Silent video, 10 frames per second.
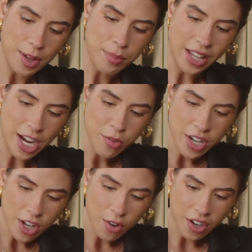Plain
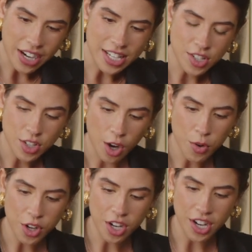Greek yogurt is
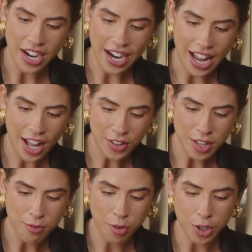so good and
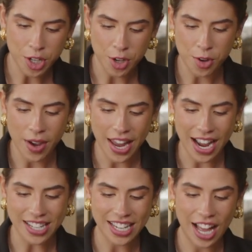healthy for you. It
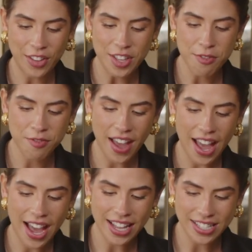has healthy
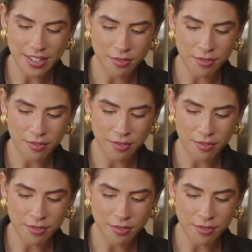fats,